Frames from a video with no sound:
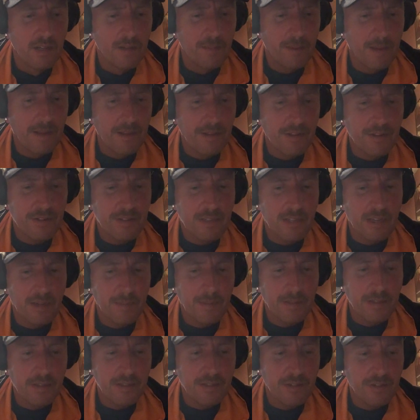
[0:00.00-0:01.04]
Man looked up.
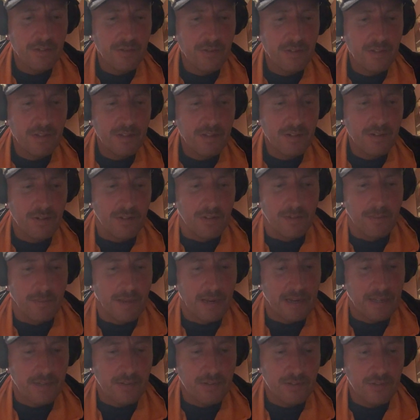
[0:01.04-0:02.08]
He looked at Doreen, then Earl, then
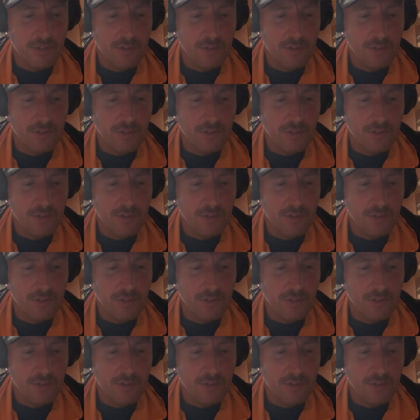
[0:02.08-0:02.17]
back to his